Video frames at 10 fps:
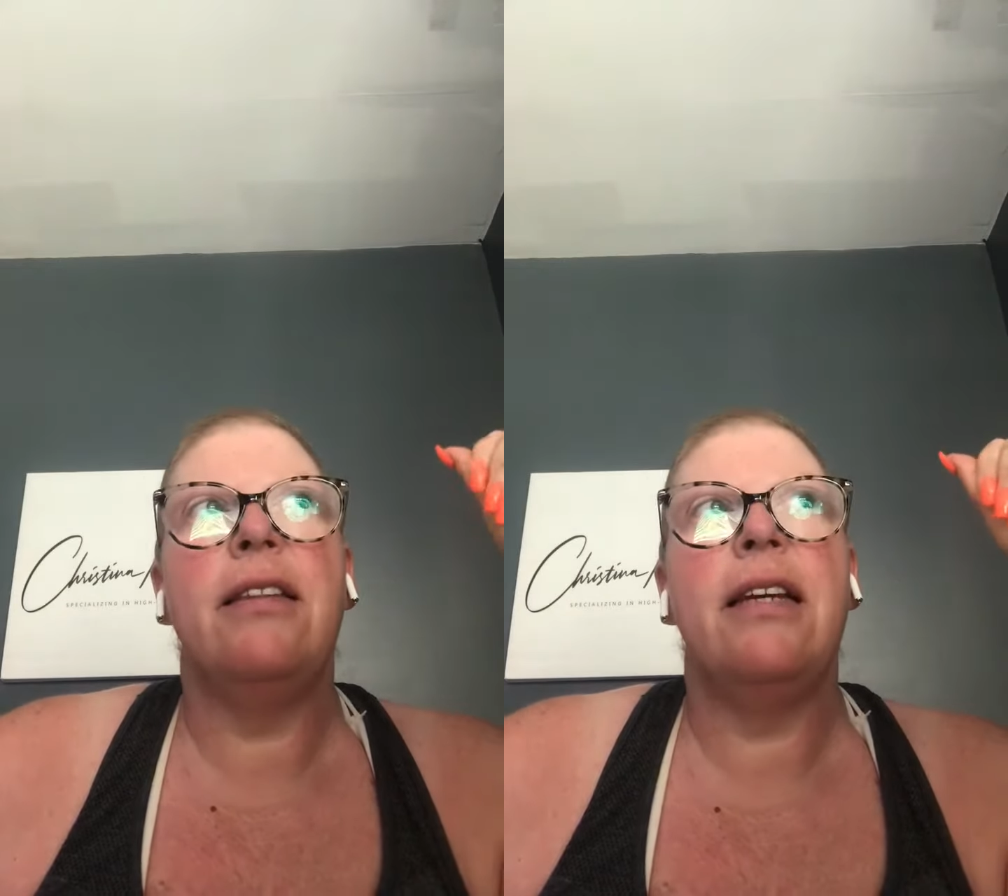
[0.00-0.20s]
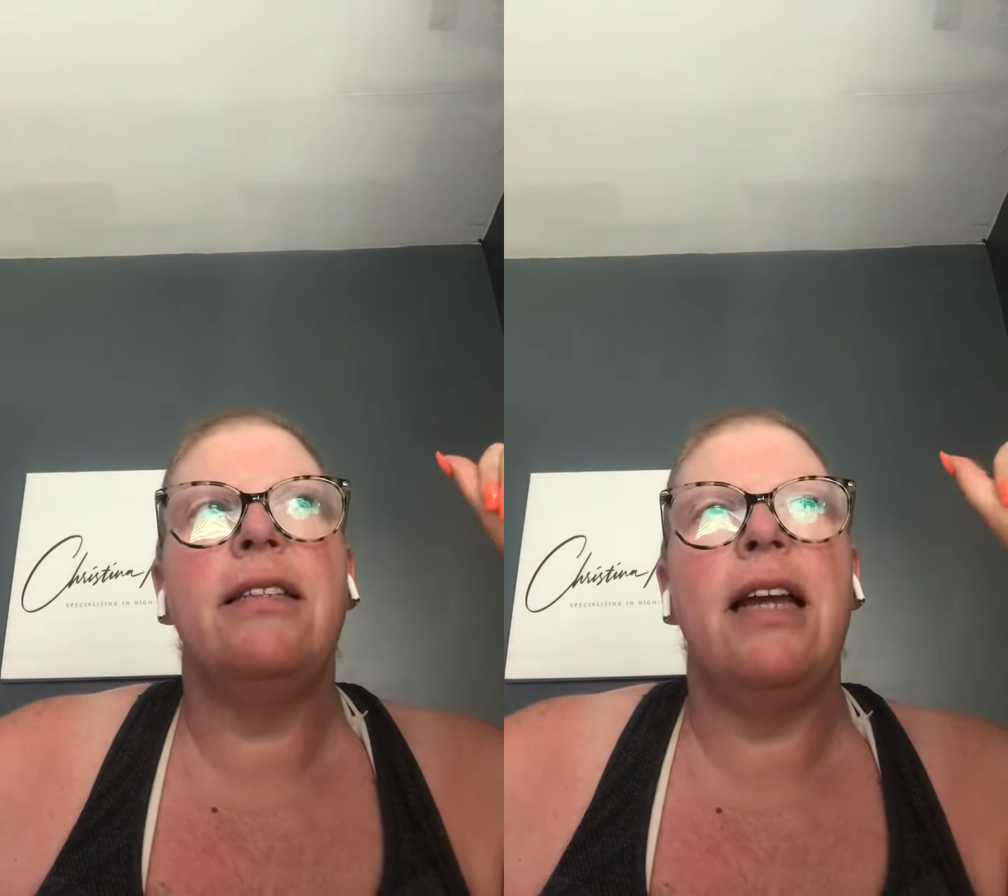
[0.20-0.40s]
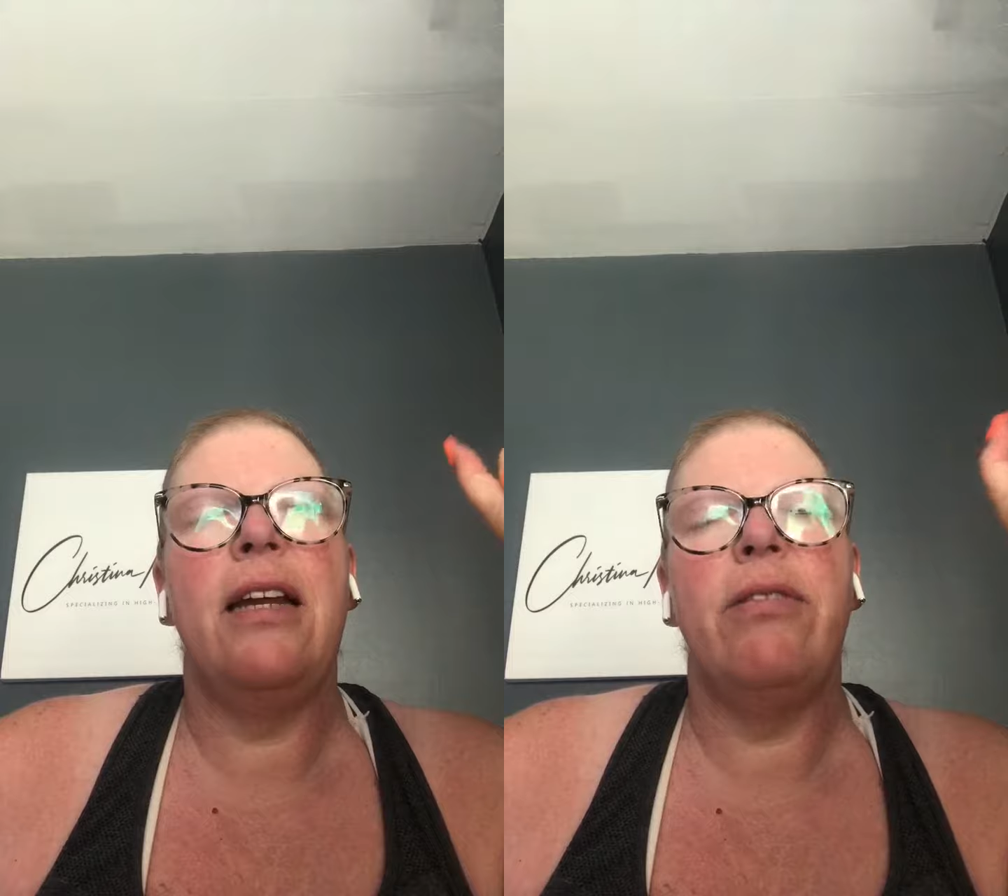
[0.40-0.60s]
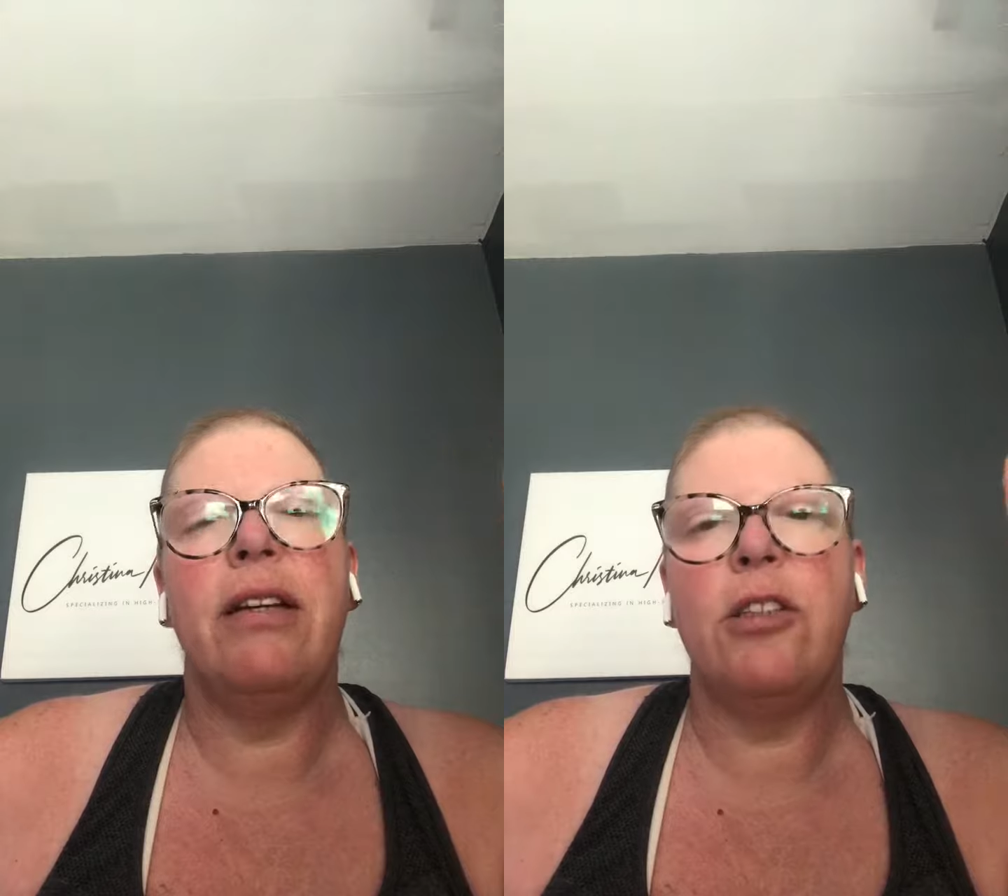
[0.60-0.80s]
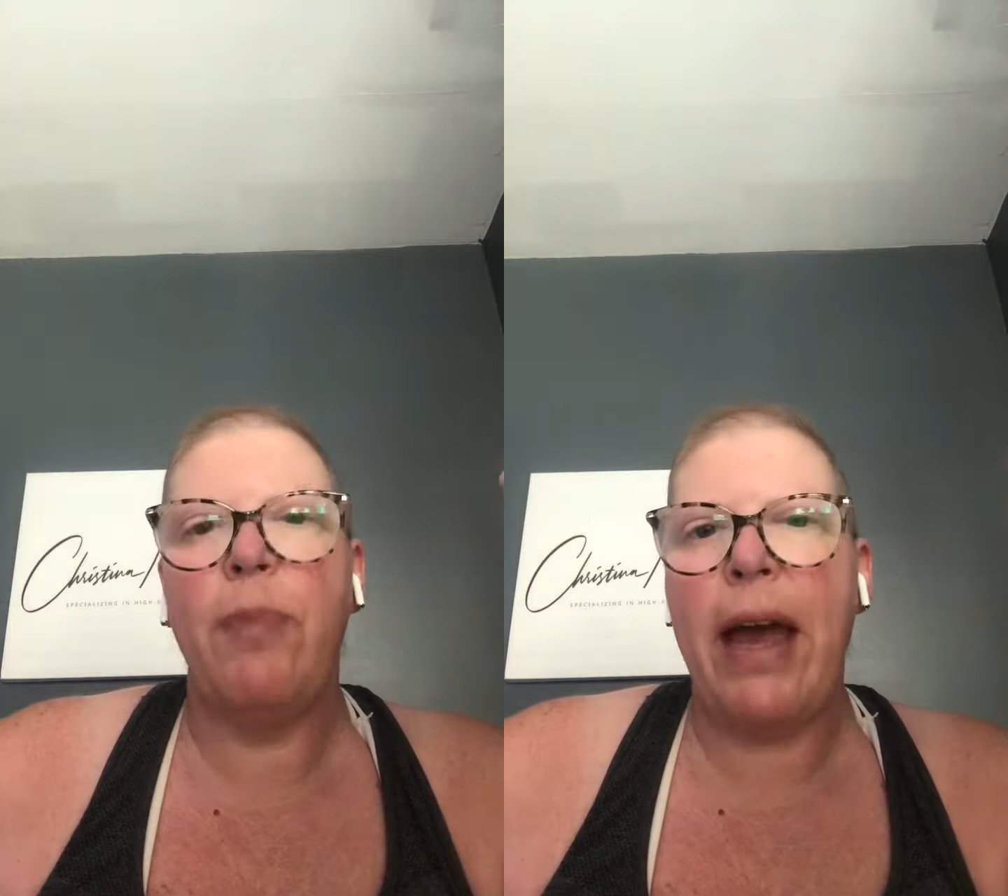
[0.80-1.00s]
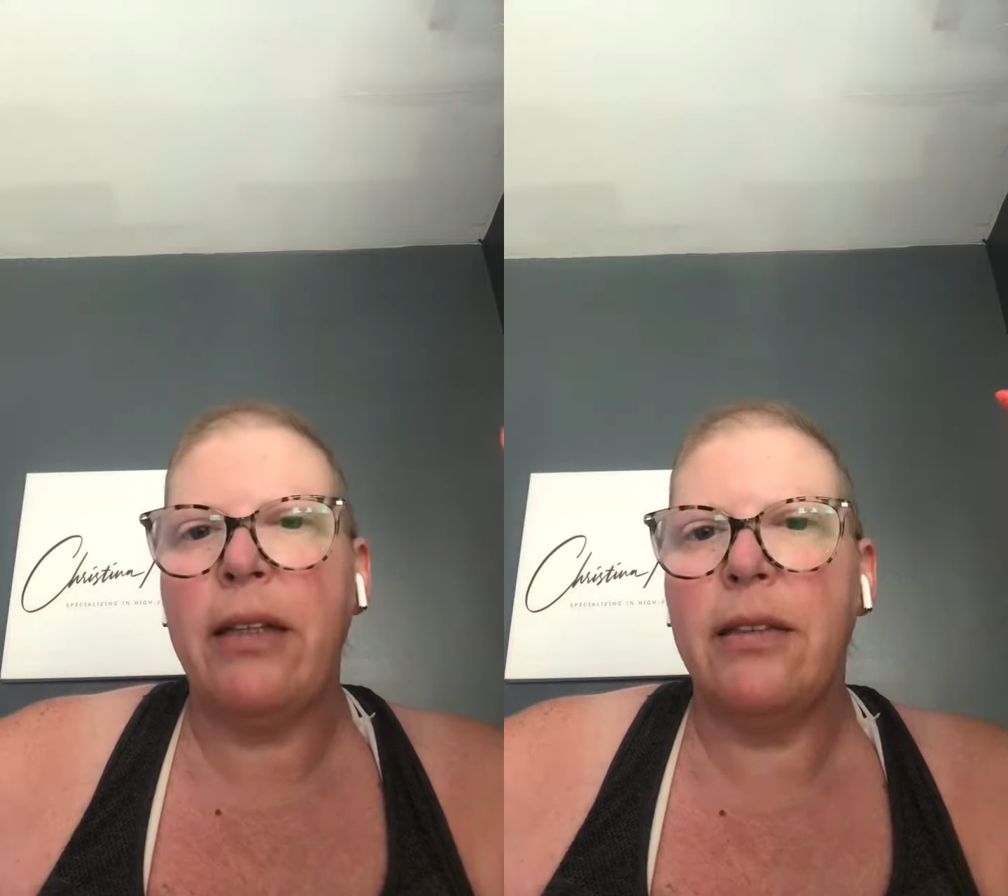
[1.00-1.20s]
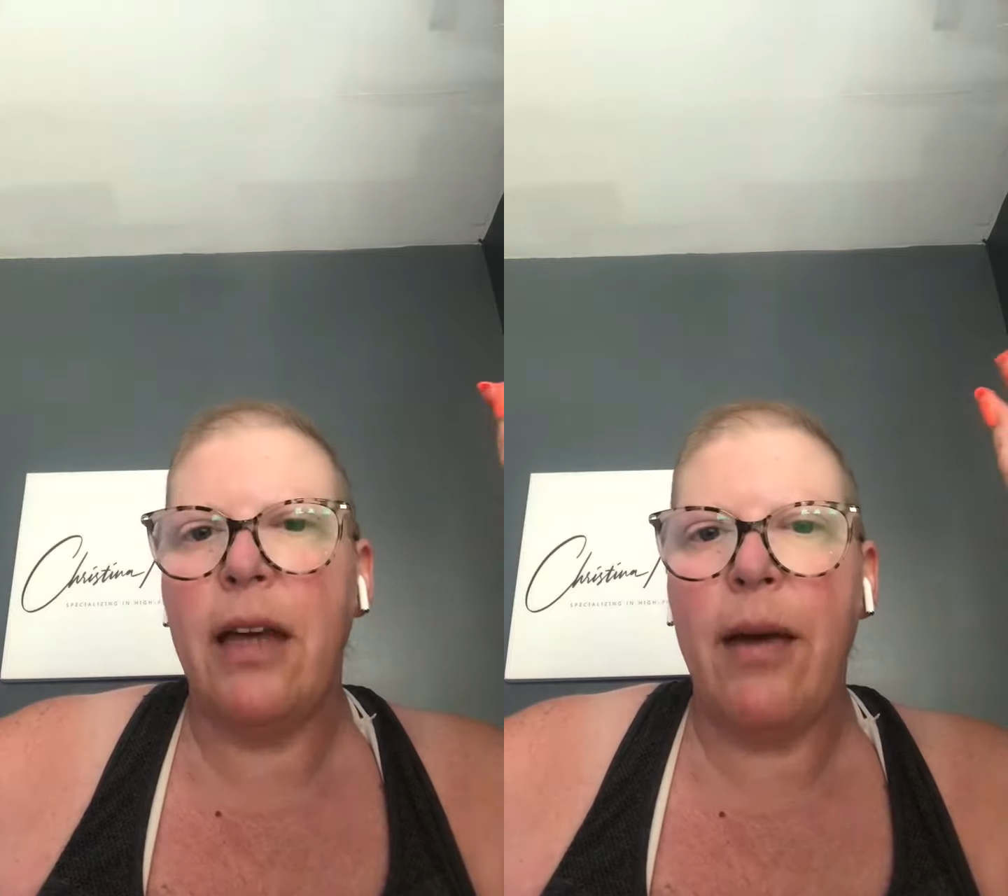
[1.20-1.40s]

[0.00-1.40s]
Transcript: they say to expect.